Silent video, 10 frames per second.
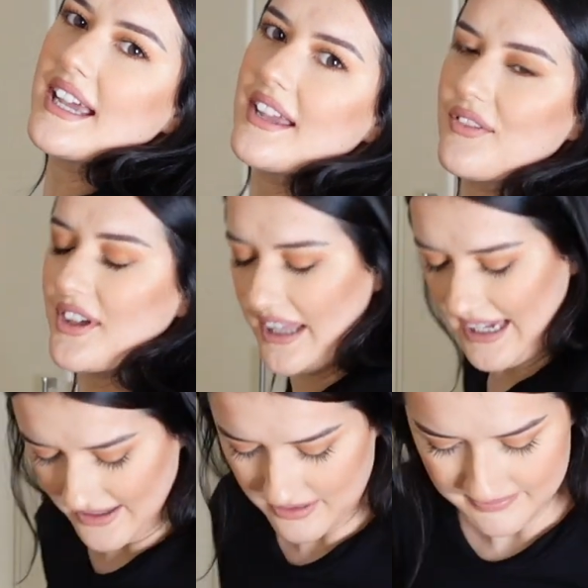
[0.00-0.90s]
say if you're
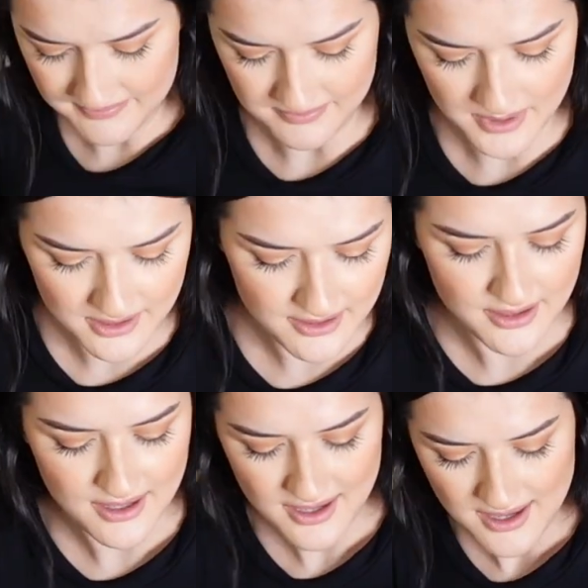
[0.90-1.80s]
like,
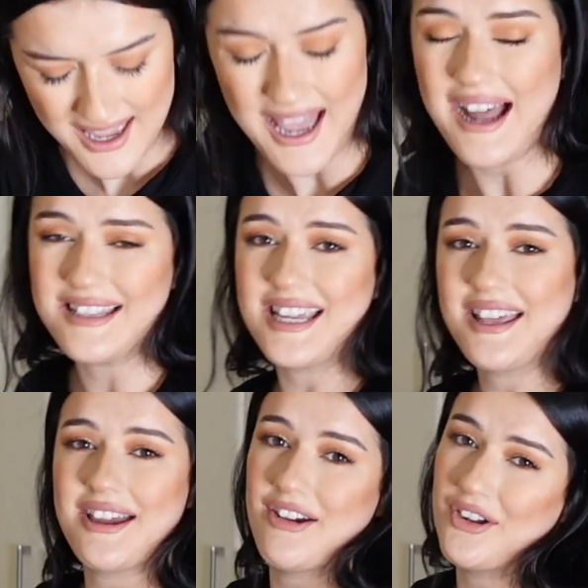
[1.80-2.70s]
I'd
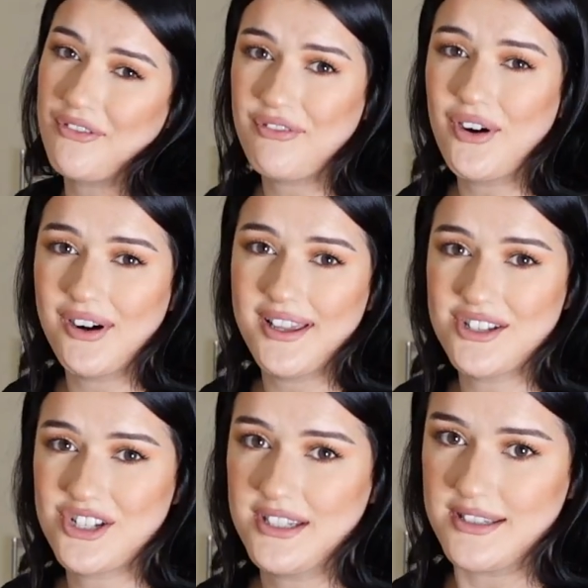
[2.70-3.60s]
say they're a good 4
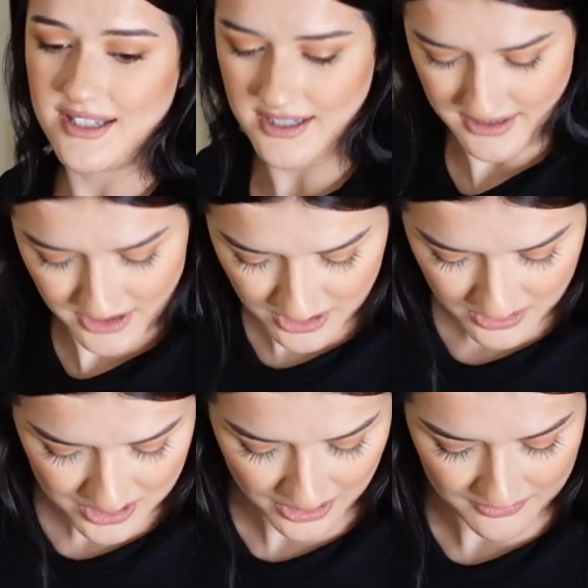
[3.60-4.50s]
inches
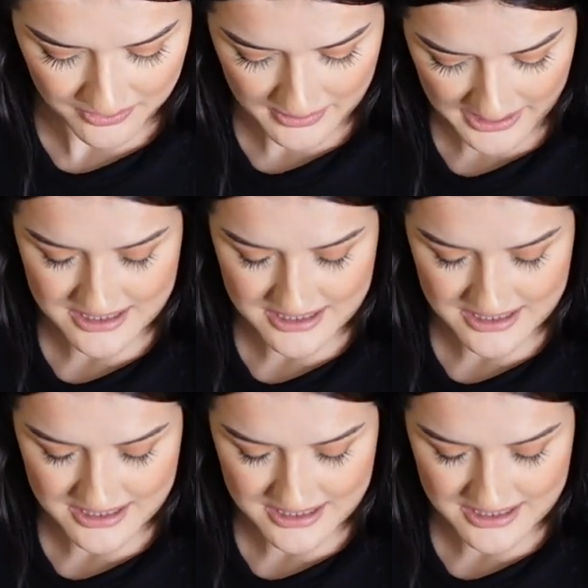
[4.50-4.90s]
too short for me.